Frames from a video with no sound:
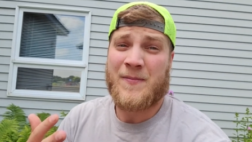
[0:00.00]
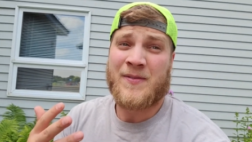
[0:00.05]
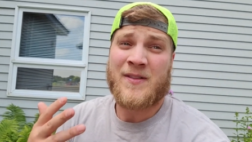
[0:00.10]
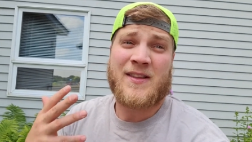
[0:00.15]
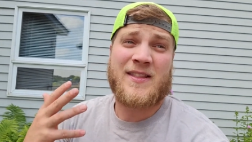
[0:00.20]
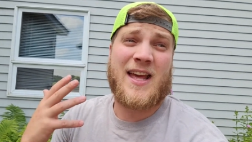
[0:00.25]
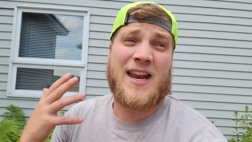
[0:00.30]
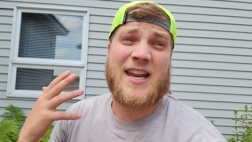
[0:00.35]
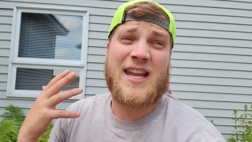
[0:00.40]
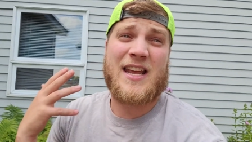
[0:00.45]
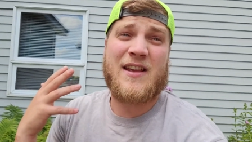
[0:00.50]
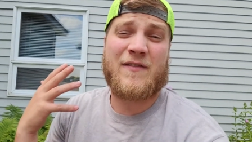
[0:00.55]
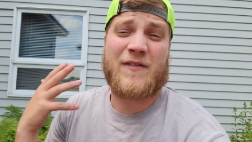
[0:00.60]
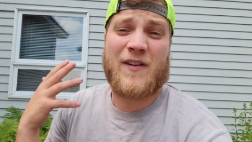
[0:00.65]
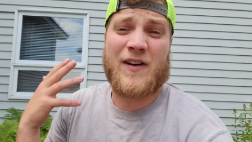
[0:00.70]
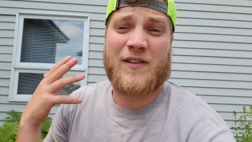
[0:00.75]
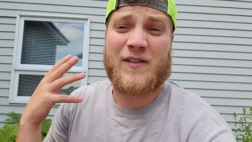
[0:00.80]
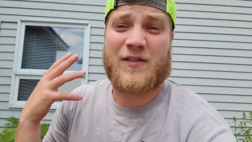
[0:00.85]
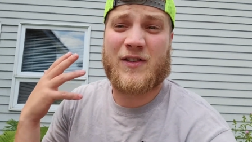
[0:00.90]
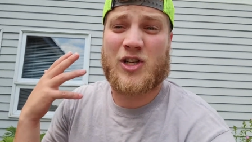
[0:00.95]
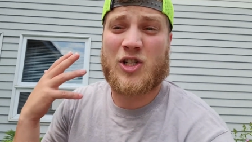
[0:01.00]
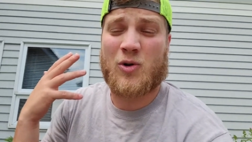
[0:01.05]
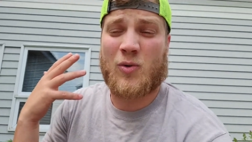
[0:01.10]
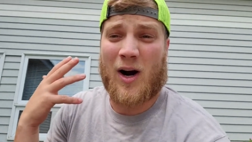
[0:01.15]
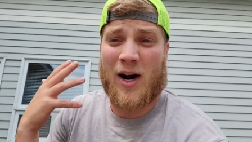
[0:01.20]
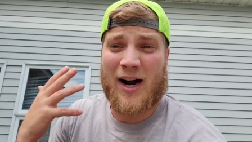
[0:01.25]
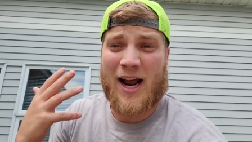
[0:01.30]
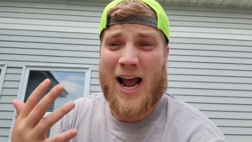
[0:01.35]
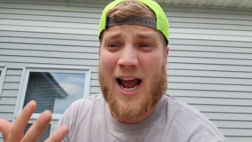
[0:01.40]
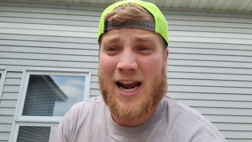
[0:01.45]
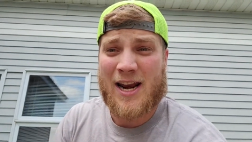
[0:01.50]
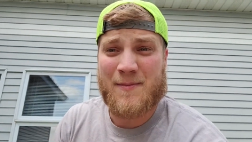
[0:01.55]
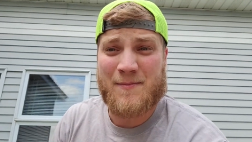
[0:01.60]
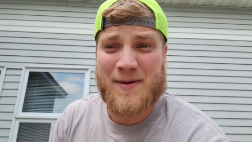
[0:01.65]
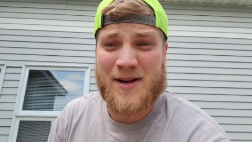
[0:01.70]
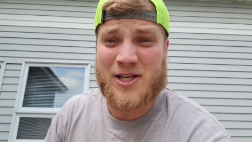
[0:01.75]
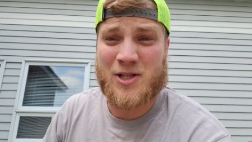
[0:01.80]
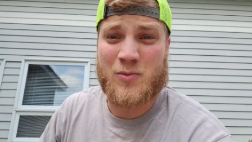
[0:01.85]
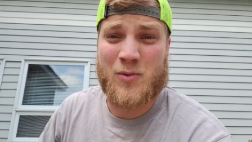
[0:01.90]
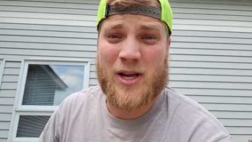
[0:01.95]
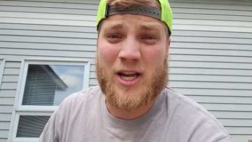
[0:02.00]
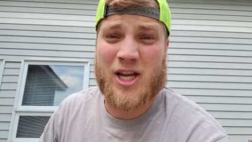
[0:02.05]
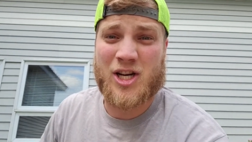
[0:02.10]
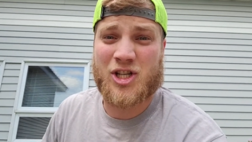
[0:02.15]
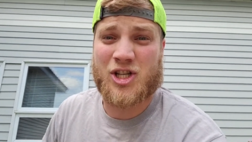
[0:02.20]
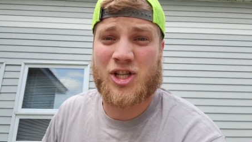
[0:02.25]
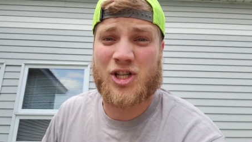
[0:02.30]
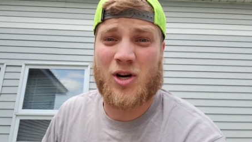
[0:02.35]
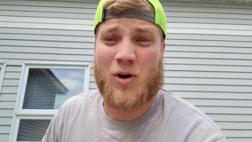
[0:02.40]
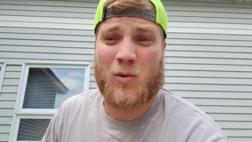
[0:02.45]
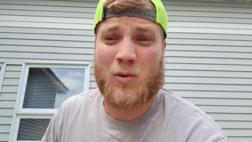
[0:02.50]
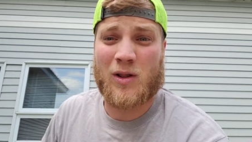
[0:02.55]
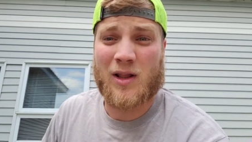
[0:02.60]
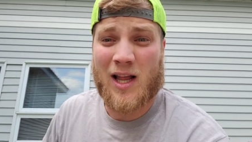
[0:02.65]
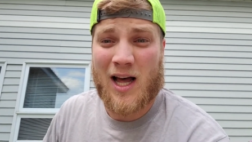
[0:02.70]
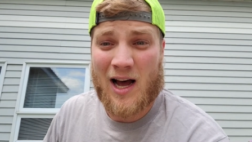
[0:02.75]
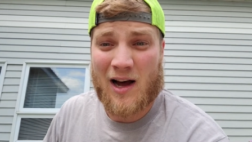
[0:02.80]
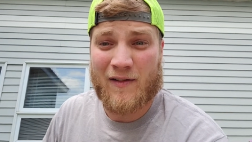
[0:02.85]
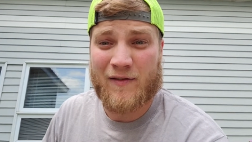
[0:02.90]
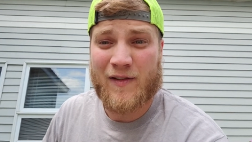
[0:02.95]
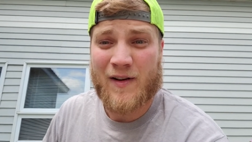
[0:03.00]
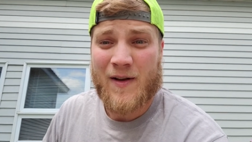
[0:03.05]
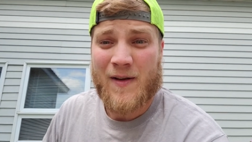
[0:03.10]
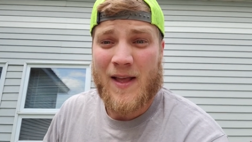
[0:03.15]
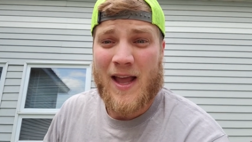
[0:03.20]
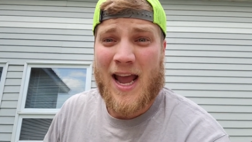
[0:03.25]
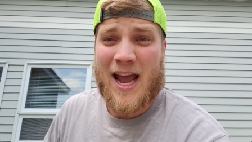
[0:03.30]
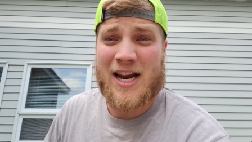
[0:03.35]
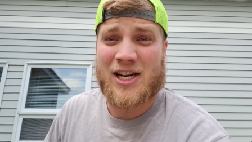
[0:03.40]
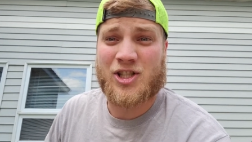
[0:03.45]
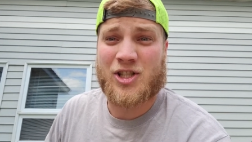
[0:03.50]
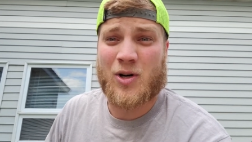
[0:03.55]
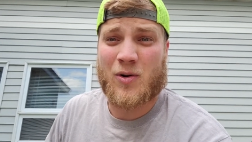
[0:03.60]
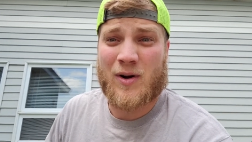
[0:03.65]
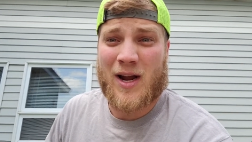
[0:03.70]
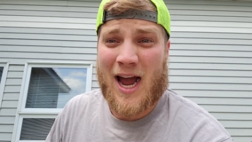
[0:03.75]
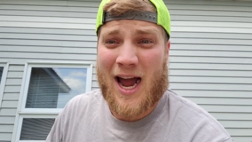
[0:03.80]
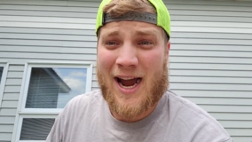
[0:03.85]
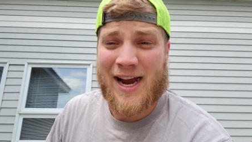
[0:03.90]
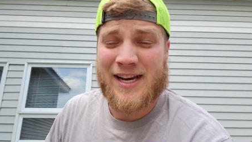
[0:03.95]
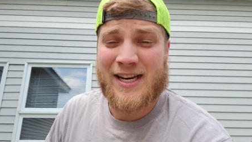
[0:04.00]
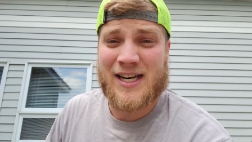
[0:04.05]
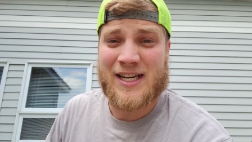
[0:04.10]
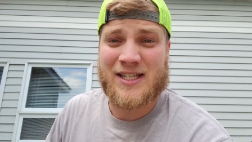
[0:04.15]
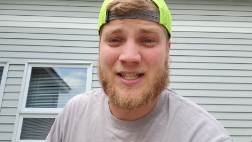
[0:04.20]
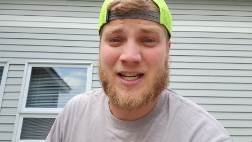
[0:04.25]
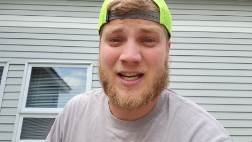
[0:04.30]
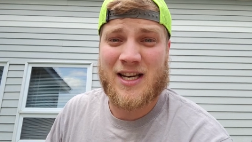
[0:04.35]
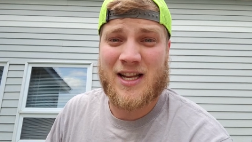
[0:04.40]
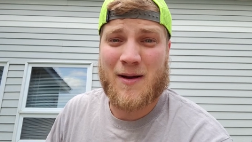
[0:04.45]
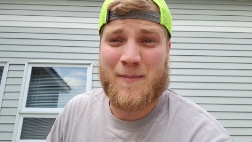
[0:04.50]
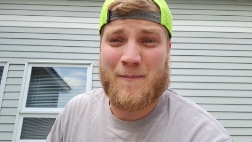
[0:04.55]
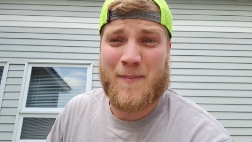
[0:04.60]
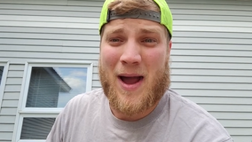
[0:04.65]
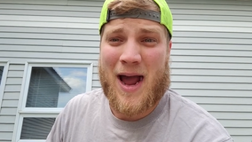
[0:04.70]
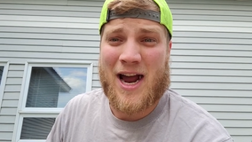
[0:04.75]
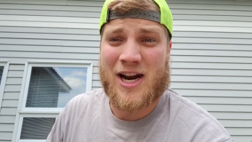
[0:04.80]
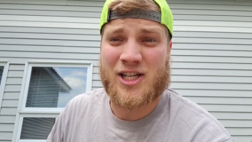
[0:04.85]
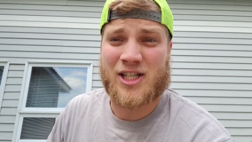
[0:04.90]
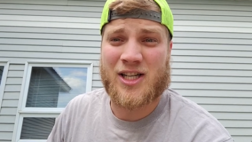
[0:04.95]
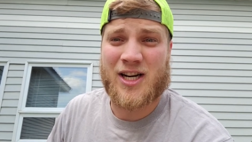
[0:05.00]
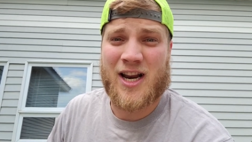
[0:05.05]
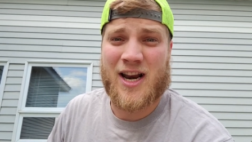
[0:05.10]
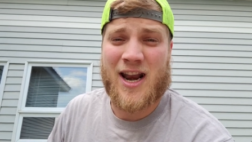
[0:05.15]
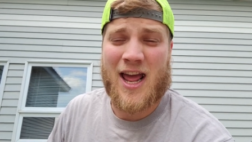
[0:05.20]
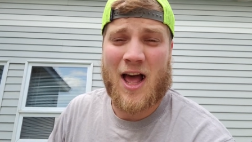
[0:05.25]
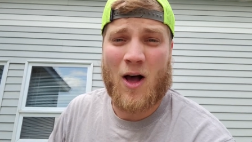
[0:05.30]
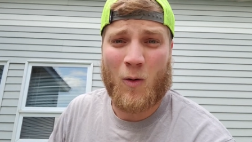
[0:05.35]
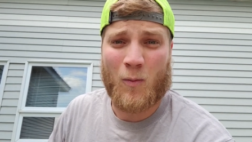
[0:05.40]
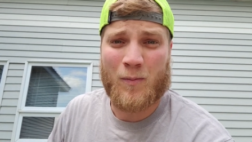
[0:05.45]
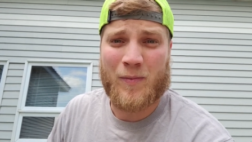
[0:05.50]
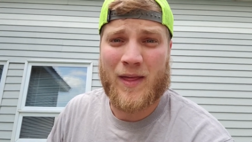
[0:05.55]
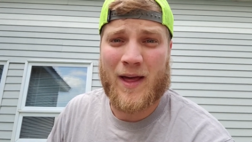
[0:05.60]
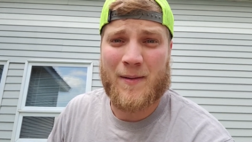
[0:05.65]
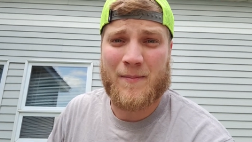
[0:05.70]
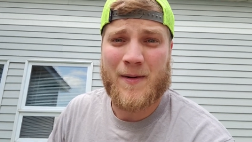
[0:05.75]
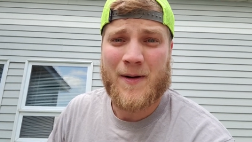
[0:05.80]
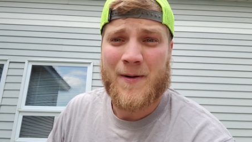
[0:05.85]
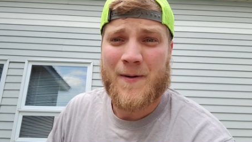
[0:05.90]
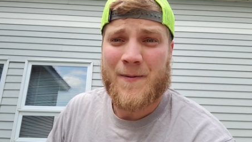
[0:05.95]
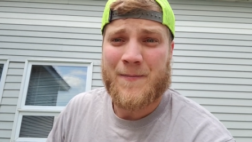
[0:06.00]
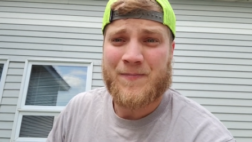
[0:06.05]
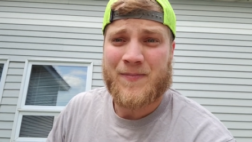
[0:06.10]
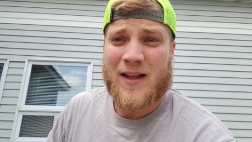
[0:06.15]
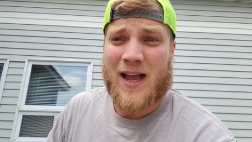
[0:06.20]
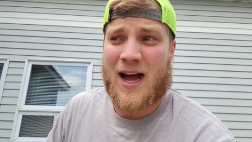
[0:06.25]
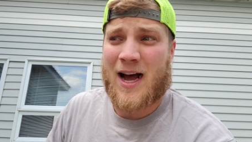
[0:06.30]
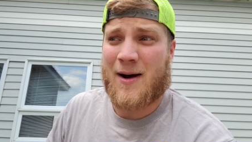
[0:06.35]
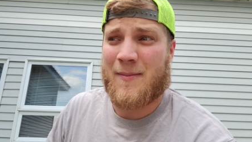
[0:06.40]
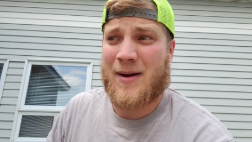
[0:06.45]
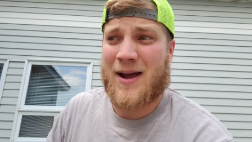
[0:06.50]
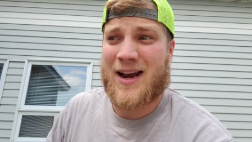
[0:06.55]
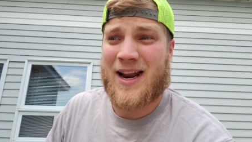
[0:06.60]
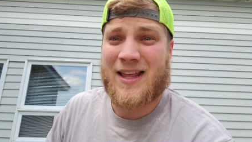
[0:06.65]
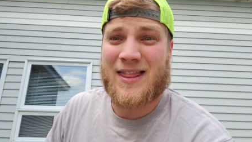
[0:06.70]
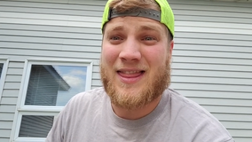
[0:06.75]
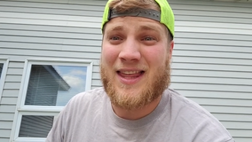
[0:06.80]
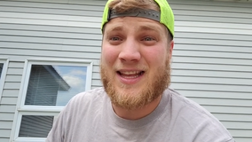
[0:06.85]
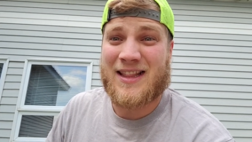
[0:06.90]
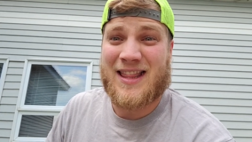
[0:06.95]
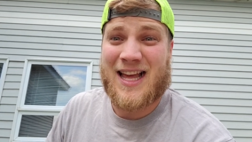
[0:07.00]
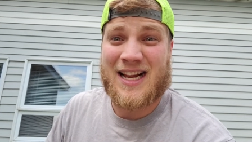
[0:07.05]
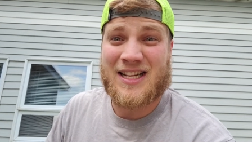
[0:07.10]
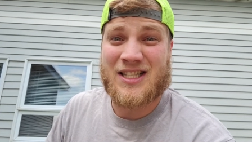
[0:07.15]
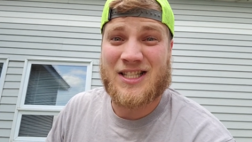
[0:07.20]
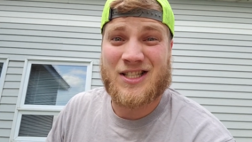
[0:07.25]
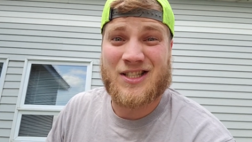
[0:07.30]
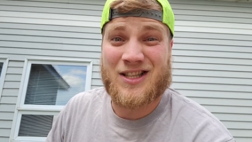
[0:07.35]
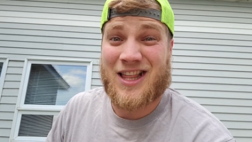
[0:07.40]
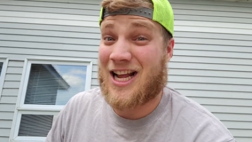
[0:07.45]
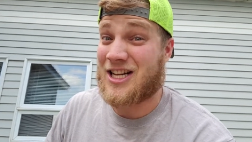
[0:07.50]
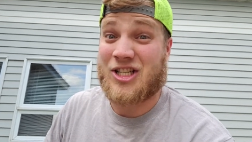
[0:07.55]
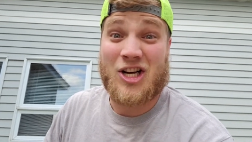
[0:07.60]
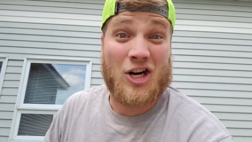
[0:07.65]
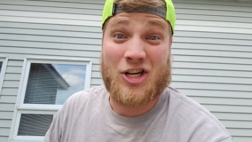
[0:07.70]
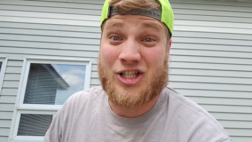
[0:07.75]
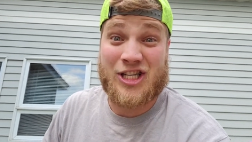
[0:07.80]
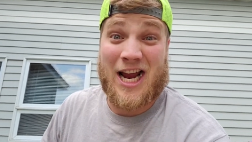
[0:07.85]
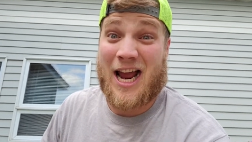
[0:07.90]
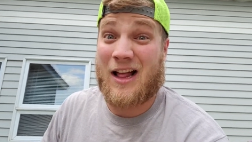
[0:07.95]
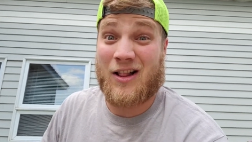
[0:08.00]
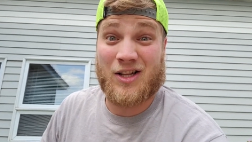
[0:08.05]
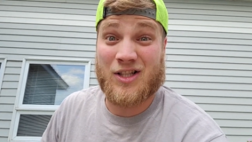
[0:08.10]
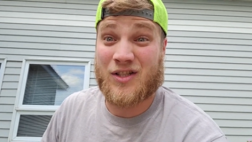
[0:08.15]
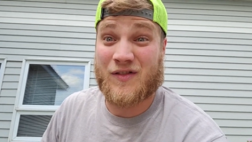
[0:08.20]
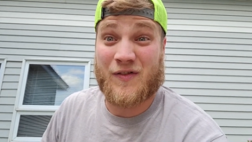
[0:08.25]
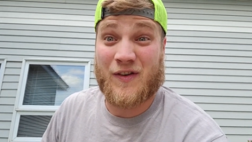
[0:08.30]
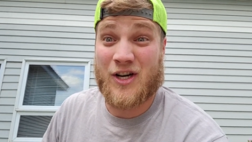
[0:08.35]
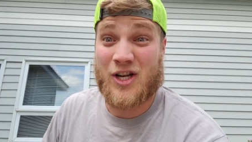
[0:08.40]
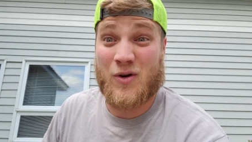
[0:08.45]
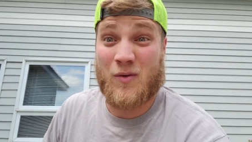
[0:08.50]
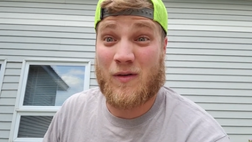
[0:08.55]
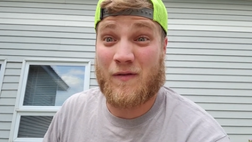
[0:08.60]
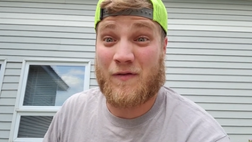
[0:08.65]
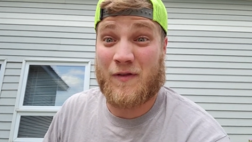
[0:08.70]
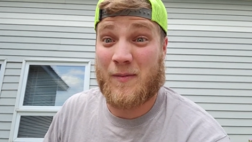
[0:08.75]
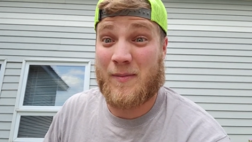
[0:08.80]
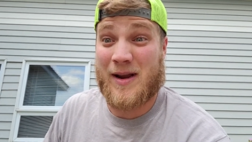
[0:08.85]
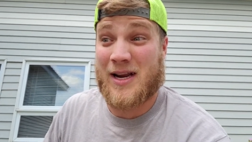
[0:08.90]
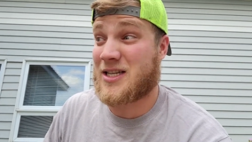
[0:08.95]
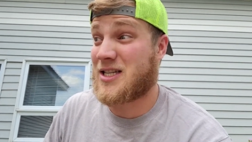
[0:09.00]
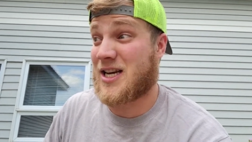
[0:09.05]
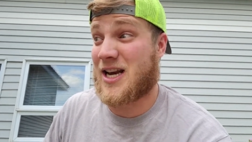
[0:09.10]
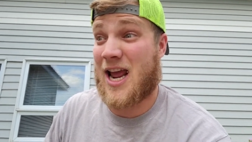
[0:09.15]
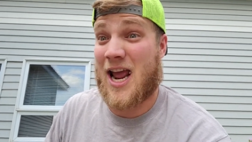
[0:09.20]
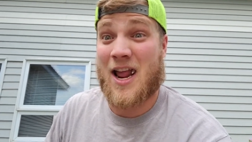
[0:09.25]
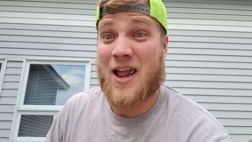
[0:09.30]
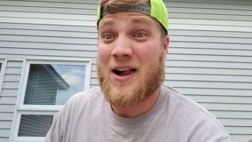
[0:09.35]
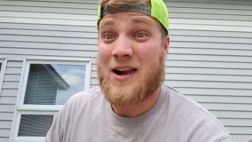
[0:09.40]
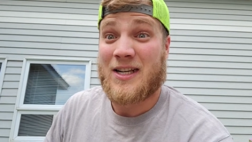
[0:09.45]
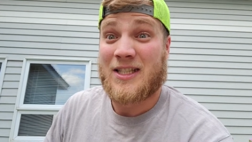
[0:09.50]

that even to our enemies we can show love and show kindness and compassion and help them. Um, and I think that's that's our challenge for you and for me today